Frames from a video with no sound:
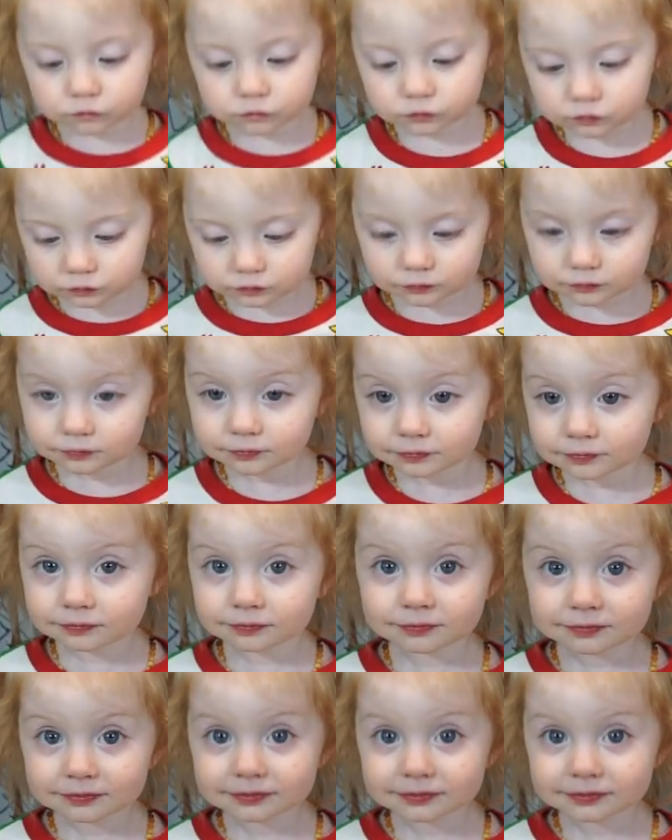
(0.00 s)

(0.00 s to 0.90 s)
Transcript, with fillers: One more, Kinley.